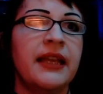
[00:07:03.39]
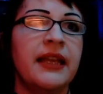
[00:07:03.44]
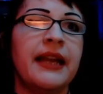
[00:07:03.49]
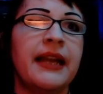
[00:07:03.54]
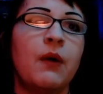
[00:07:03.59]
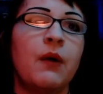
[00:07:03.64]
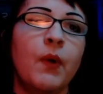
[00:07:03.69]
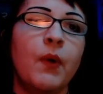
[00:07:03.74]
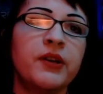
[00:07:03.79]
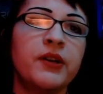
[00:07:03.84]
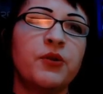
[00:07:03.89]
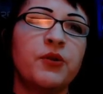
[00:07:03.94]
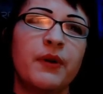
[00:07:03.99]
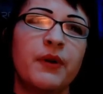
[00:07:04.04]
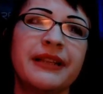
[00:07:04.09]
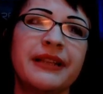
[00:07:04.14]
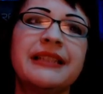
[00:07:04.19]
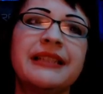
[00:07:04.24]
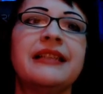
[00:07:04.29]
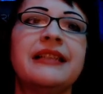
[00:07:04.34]
Now, one
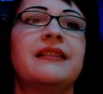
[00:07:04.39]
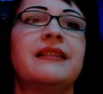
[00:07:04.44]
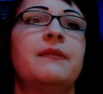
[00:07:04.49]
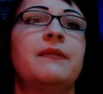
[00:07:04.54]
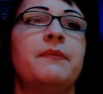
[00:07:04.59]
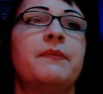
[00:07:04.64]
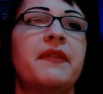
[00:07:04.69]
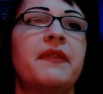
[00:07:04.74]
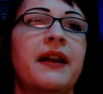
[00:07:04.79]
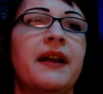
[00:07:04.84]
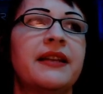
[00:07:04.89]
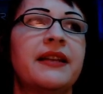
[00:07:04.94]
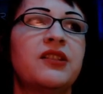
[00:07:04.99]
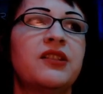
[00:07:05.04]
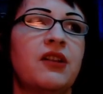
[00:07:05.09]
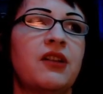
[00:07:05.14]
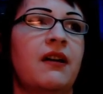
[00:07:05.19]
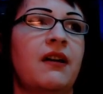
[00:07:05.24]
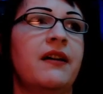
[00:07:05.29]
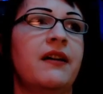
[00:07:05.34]
criticism that I
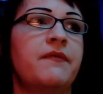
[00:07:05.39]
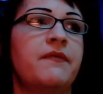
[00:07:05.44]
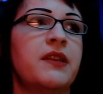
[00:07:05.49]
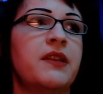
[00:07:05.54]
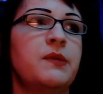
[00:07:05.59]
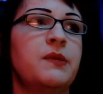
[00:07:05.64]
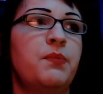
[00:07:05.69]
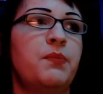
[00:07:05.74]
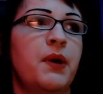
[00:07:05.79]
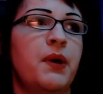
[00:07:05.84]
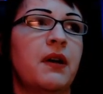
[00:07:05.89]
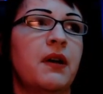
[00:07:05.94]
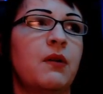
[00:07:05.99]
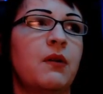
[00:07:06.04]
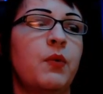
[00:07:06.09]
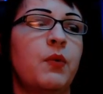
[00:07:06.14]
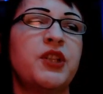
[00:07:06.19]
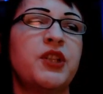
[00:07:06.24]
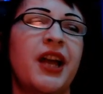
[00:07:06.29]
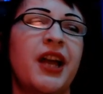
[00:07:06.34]
saw of this book,
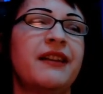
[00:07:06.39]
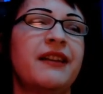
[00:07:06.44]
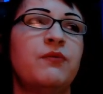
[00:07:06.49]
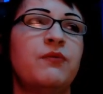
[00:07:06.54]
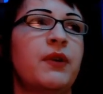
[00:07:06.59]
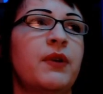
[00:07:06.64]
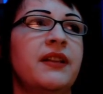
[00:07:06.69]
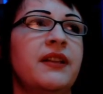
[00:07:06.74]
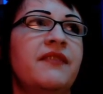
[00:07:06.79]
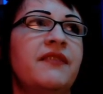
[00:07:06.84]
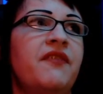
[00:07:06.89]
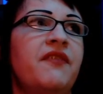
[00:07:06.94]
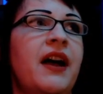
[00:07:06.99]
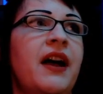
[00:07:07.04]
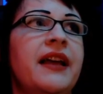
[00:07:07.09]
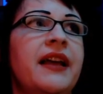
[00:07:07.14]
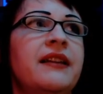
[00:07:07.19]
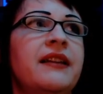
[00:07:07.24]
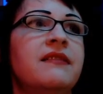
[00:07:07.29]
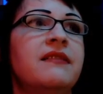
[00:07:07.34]
which I didn't really
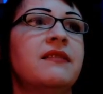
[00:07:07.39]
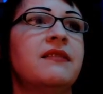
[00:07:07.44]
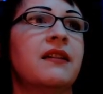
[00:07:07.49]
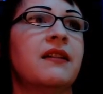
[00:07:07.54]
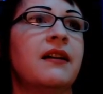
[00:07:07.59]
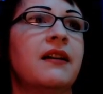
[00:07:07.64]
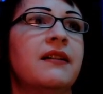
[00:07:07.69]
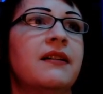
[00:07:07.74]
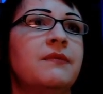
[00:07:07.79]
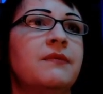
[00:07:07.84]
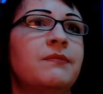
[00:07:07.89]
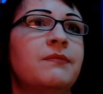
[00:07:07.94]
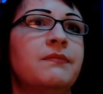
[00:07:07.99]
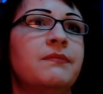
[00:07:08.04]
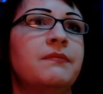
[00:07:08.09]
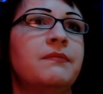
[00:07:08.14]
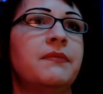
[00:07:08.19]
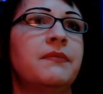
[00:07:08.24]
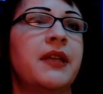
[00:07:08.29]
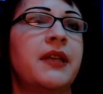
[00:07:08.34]
find,
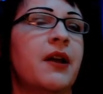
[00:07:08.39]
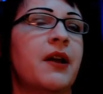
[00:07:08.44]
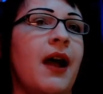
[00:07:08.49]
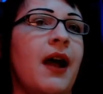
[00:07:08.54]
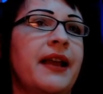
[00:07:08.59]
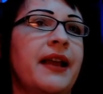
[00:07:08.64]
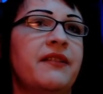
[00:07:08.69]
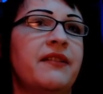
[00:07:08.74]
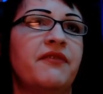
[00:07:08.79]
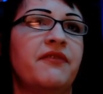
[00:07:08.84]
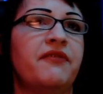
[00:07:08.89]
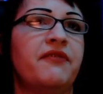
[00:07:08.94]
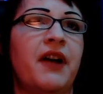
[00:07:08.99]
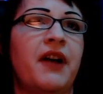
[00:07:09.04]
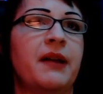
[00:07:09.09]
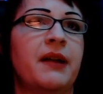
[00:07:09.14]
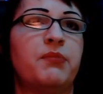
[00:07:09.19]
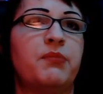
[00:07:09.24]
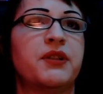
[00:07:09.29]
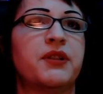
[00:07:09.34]
I didn't
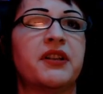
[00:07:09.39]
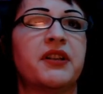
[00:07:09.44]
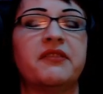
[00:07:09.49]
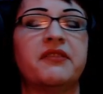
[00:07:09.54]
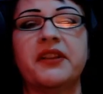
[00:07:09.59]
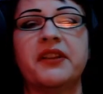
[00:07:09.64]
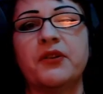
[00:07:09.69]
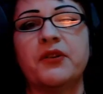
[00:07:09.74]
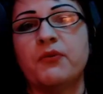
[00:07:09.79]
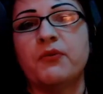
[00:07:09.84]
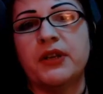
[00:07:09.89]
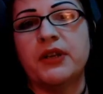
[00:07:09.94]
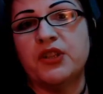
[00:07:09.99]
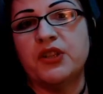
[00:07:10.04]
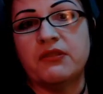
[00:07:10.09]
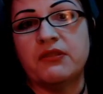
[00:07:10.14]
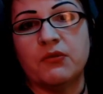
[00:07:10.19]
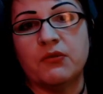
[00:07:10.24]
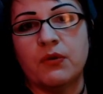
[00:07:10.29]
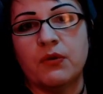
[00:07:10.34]
find particularly
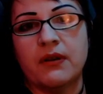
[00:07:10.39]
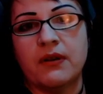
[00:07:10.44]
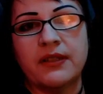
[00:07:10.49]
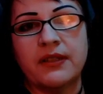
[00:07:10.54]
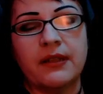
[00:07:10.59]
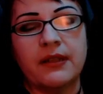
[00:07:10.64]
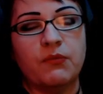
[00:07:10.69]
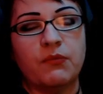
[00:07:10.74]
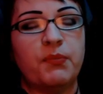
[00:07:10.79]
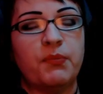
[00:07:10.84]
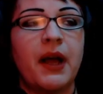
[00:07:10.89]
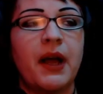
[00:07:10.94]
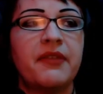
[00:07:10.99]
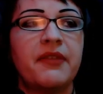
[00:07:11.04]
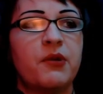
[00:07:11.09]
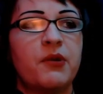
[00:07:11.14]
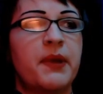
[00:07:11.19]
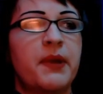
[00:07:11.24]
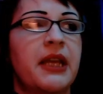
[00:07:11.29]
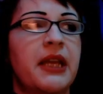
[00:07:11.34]
egregious, or it didn't
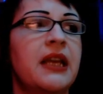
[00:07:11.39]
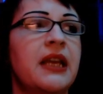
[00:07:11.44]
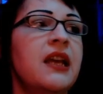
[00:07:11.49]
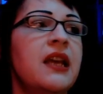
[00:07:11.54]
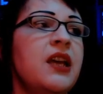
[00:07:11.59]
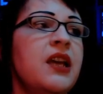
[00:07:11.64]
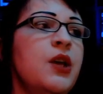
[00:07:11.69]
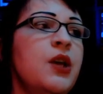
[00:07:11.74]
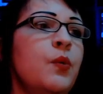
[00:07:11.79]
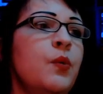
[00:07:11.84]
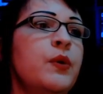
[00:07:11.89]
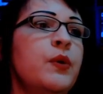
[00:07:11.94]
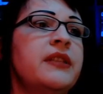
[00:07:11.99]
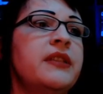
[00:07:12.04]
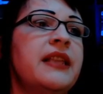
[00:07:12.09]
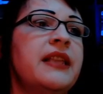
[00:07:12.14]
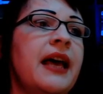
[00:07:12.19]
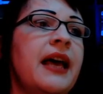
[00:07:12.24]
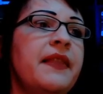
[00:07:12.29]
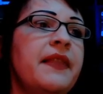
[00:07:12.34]
bother me,
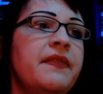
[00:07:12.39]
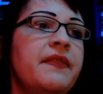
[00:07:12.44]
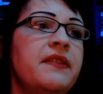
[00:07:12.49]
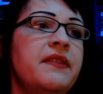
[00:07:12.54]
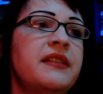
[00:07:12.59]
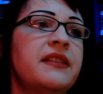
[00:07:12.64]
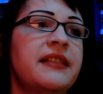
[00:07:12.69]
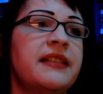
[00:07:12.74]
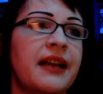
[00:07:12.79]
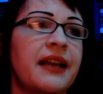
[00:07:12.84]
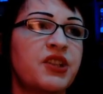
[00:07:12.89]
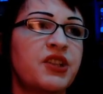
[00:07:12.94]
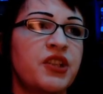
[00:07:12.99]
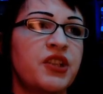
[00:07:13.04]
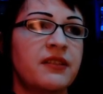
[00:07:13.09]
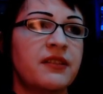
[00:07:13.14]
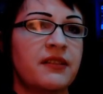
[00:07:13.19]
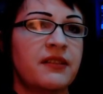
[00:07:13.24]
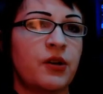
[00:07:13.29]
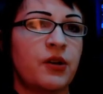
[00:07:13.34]
was that the
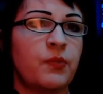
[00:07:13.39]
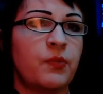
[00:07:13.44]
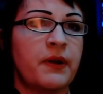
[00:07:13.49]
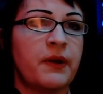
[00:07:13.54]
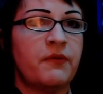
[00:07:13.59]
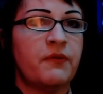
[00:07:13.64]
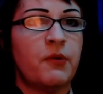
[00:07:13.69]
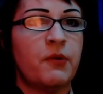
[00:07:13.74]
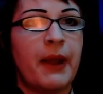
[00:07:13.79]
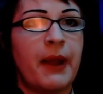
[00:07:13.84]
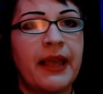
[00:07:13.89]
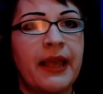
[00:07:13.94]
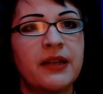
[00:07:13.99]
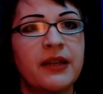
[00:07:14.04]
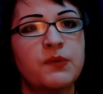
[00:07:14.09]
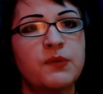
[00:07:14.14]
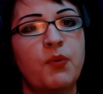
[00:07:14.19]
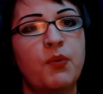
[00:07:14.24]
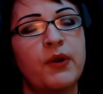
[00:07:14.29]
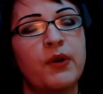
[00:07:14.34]
sections that are written from
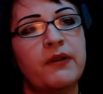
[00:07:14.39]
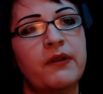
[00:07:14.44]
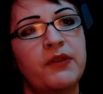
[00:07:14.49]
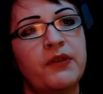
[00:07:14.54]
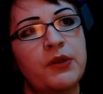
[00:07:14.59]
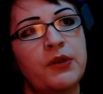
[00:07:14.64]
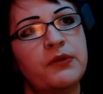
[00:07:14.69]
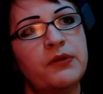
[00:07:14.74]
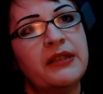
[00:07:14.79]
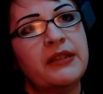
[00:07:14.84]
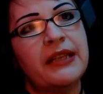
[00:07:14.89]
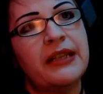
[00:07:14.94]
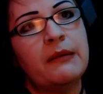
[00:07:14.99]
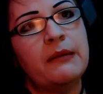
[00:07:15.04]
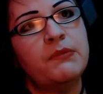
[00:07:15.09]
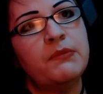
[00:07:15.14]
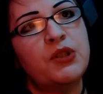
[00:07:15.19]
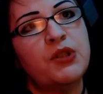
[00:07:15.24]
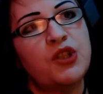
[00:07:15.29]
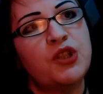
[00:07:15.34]
Hannah's point of view
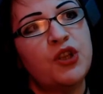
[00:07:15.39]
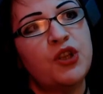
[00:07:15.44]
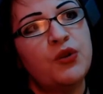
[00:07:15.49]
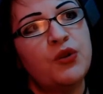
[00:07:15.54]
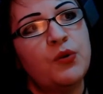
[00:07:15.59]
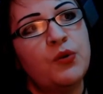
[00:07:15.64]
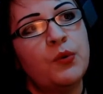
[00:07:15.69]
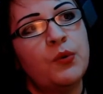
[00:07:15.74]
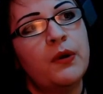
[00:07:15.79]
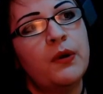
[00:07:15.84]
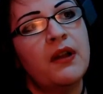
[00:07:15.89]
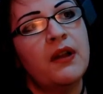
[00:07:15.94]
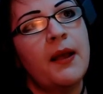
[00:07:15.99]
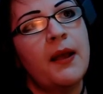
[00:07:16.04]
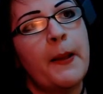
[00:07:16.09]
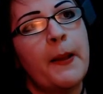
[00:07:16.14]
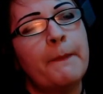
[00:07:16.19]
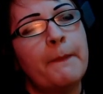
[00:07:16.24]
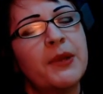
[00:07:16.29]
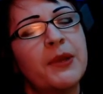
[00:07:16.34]
seem too
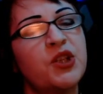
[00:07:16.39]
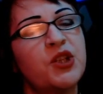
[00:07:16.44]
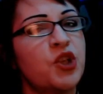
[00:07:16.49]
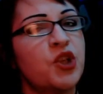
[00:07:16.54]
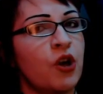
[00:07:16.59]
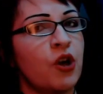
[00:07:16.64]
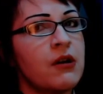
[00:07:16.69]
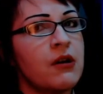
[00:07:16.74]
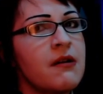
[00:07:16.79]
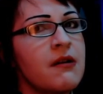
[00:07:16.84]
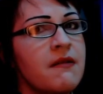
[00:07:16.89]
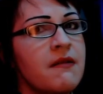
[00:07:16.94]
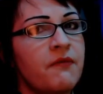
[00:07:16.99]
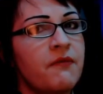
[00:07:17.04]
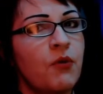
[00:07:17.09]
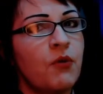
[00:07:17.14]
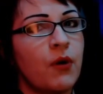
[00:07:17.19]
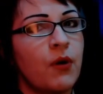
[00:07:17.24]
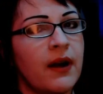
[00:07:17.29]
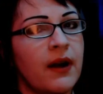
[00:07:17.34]
mature
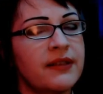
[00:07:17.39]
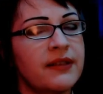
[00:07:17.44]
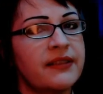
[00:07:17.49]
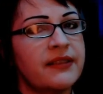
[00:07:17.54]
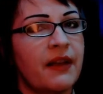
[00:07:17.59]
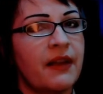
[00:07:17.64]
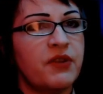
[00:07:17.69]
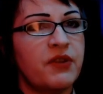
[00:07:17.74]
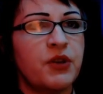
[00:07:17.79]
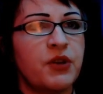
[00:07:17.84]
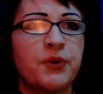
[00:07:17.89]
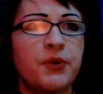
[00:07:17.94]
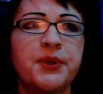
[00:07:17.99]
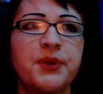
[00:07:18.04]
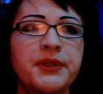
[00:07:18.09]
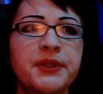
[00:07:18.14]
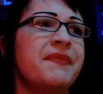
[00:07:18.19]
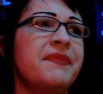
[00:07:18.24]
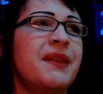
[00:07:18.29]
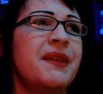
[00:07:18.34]
for a
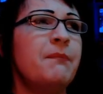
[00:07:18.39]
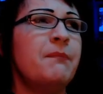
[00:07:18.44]
7-year-old.